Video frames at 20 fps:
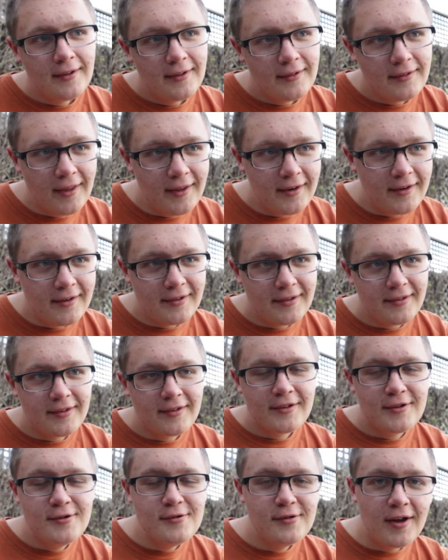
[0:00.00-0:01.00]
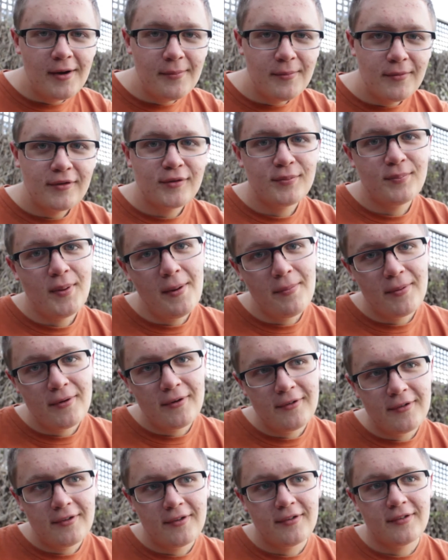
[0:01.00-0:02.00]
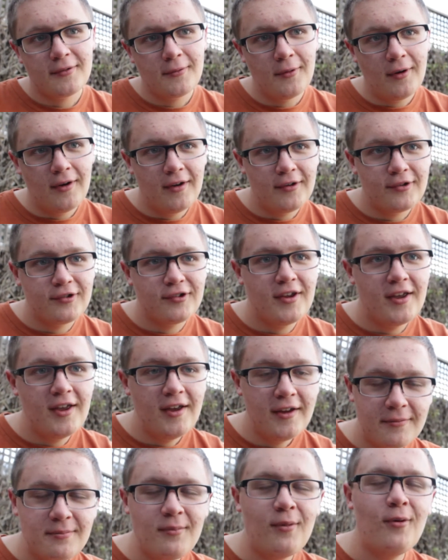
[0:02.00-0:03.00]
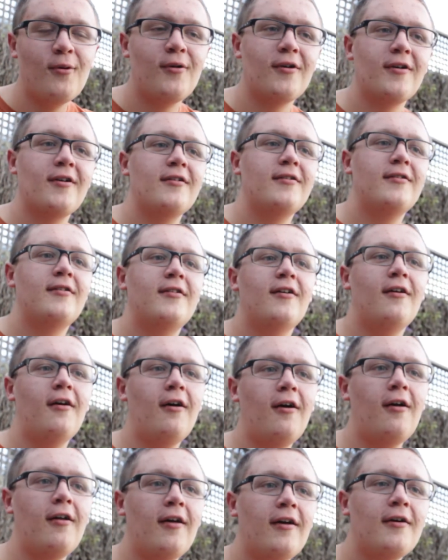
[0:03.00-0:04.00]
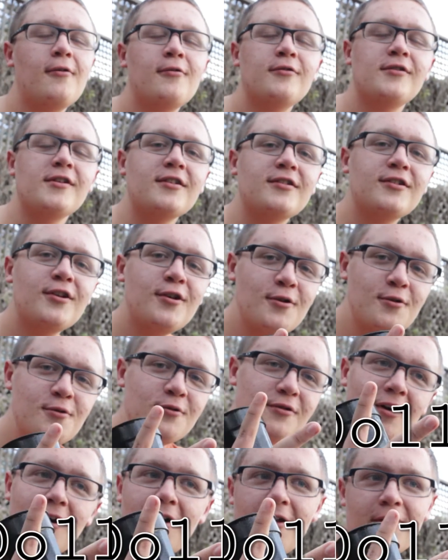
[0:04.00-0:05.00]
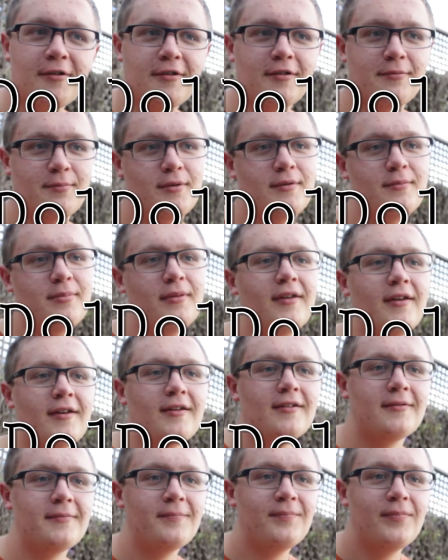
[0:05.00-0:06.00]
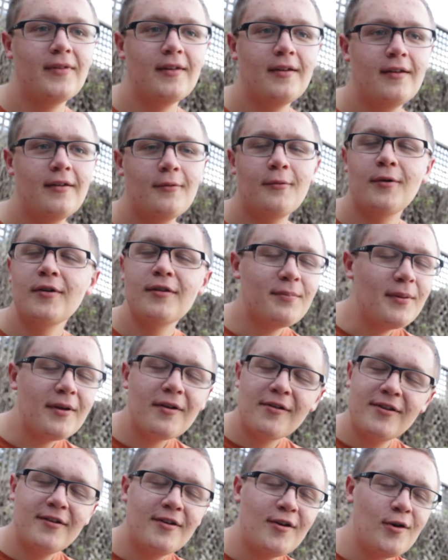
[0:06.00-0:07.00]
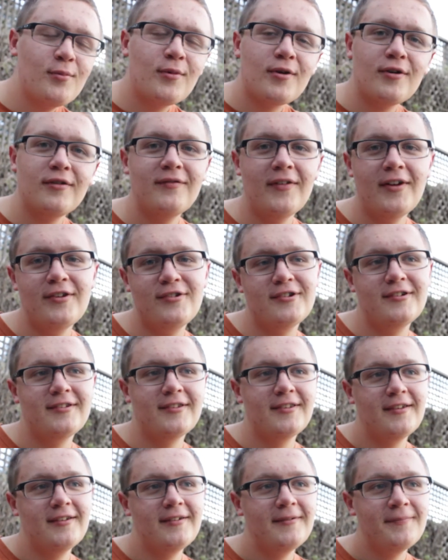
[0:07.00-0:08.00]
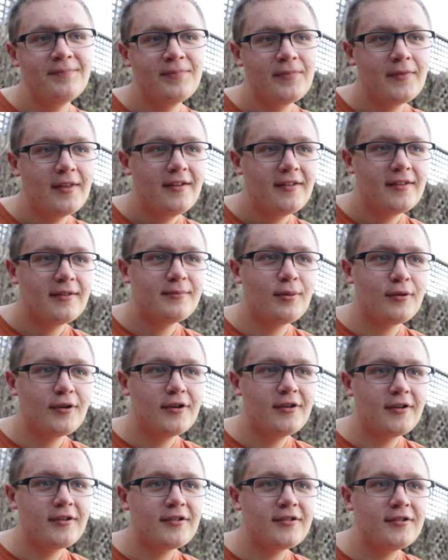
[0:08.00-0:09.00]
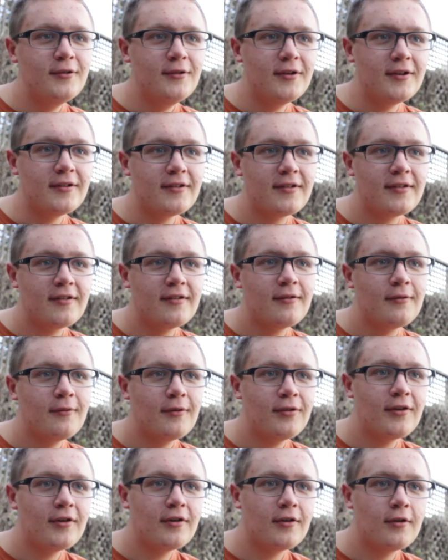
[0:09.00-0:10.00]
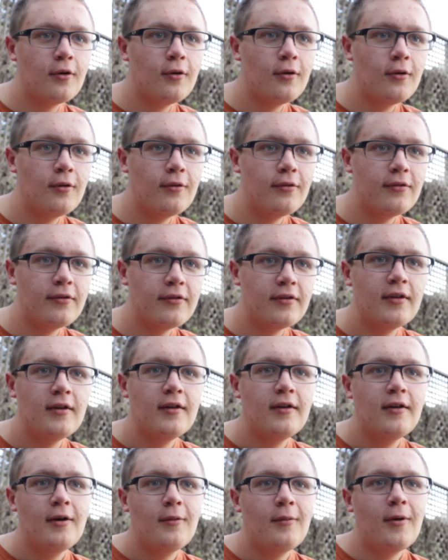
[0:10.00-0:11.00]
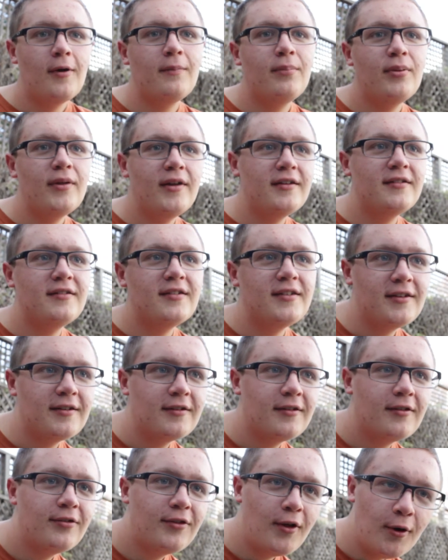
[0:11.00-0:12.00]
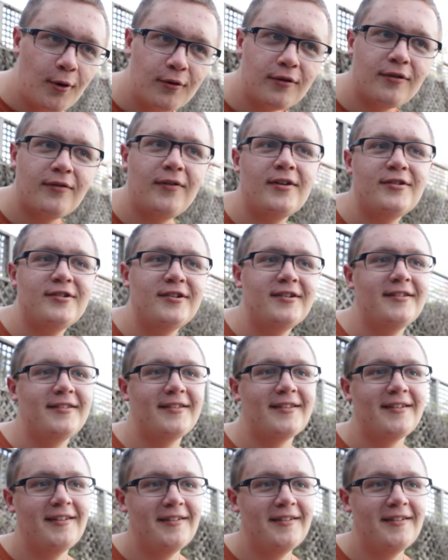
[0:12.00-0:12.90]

lettuce, cucumbers, peppers, squash, and more, all at only $2 per plant. What's better than homegrown veggies? Supporting our students with their goals while planting those veggies.